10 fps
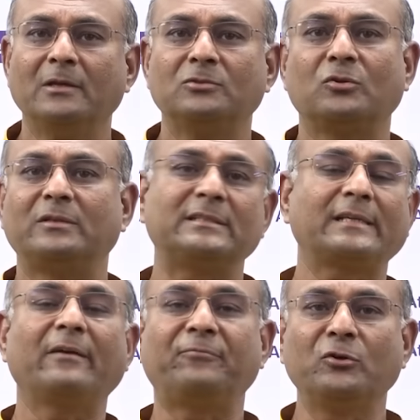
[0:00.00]
So this
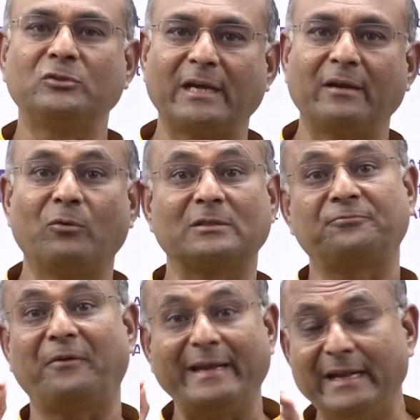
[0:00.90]
confusion was
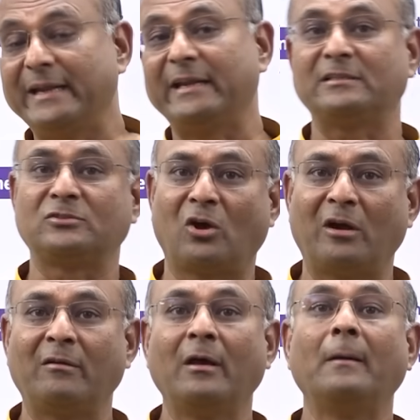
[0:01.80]
finally
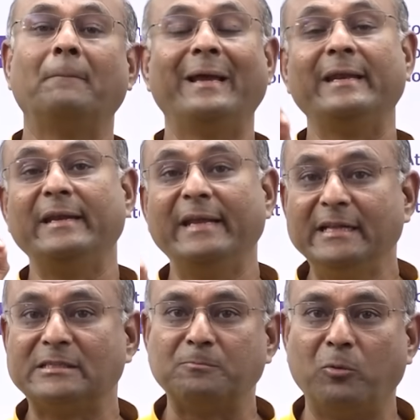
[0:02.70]
resolved by
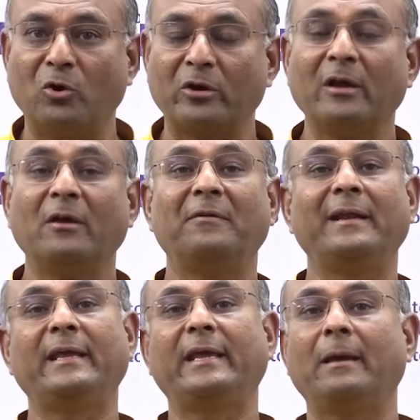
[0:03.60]
Niels Bohr when
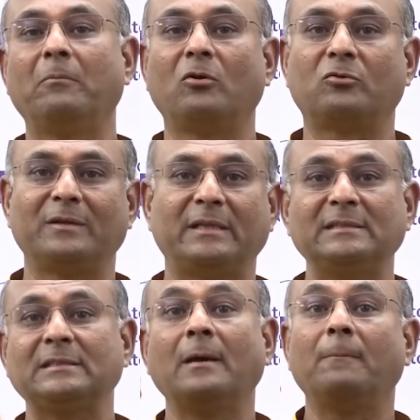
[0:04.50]
he came out with
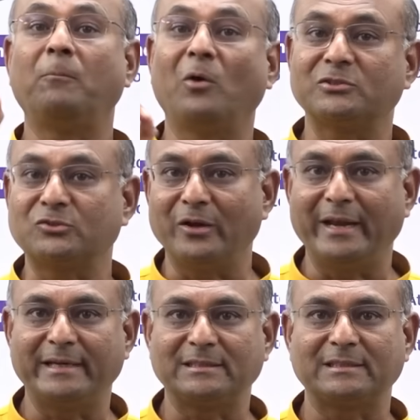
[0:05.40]
his
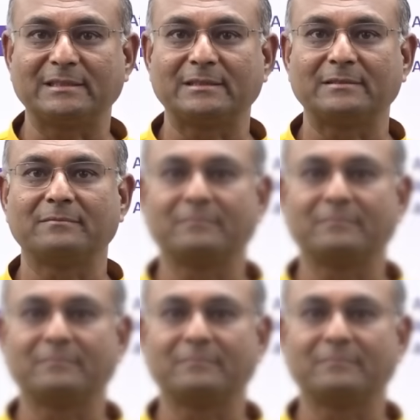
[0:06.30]
postulates.